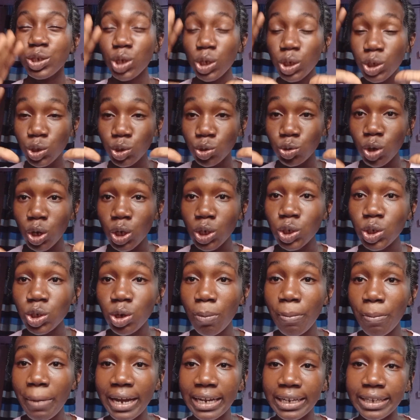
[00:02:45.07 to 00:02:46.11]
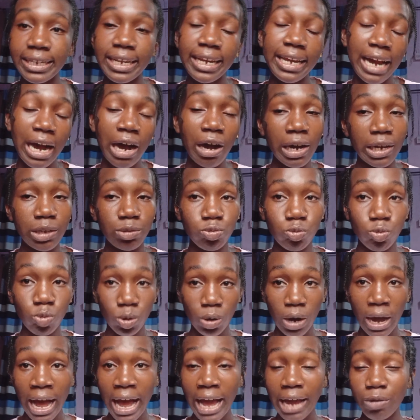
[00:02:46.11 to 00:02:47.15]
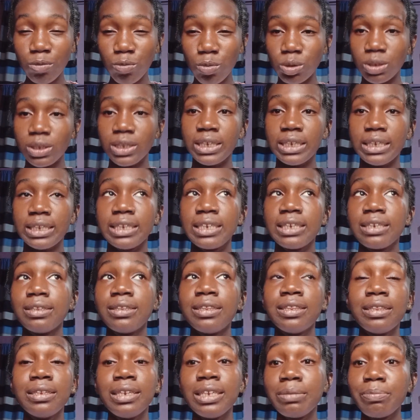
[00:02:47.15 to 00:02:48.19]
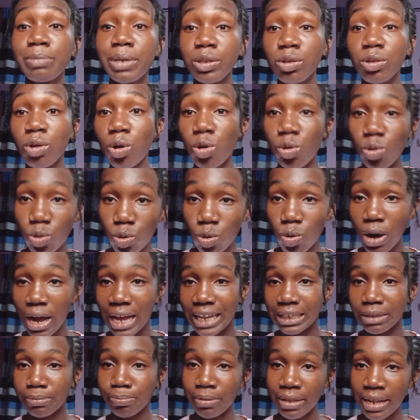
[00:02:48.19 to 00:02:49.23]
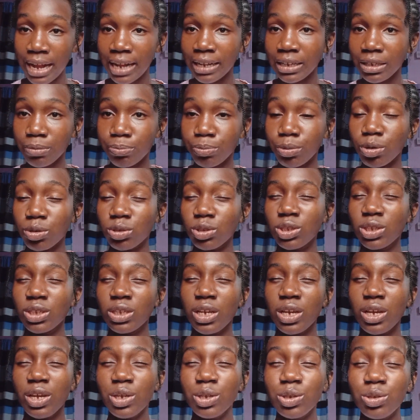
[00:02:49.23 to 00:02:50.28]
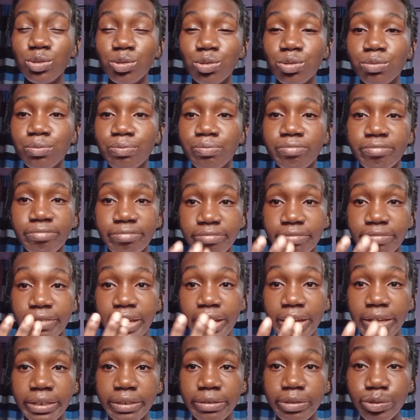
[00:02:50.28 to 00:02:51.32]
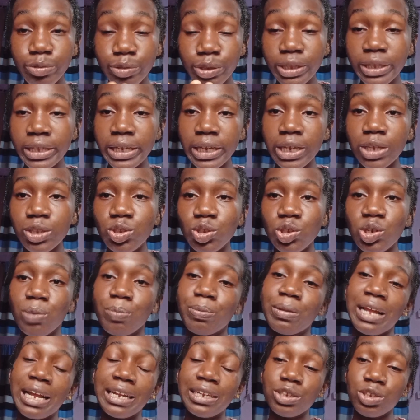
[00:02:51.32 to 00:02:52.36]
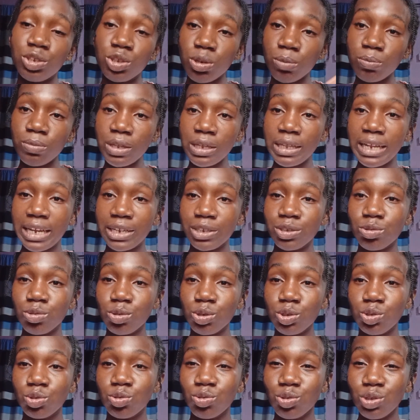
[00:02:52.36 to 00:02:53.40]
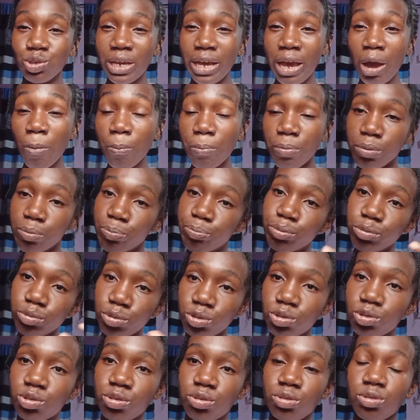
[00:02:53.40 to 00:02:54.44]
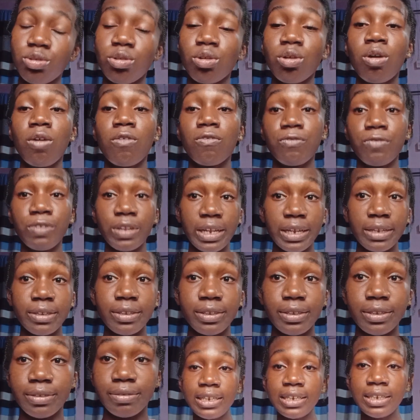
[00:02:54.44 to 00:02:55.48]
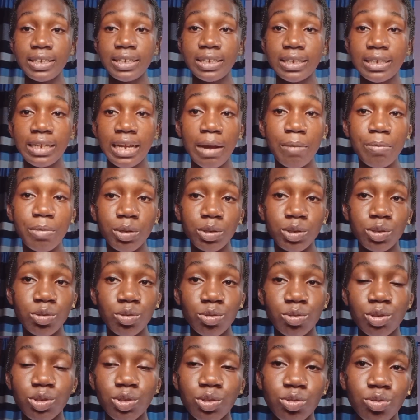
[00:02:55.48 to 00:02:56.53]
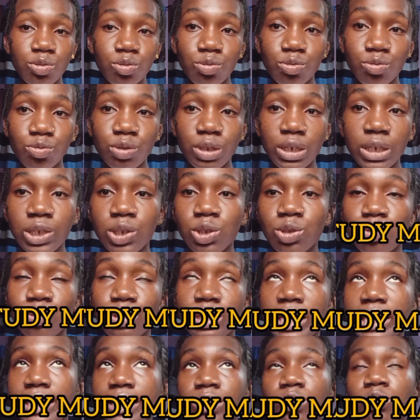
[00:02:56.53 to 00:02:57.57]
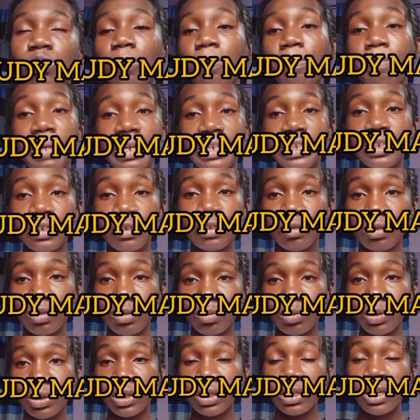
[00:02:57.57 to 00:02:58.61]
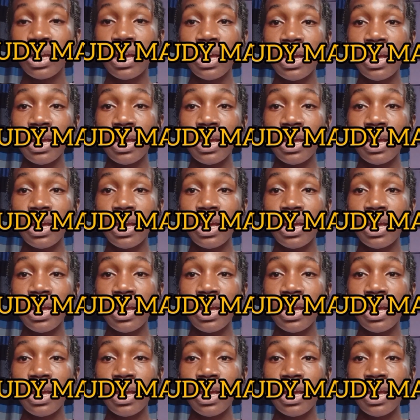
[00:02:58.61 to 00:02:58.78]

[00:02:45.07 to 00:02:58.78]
structure my day how I want it. It may not go as planned, but you know you sticking to your plan is something that is going to help boost your confidence. Next thing I'm also going to do is to get top materials.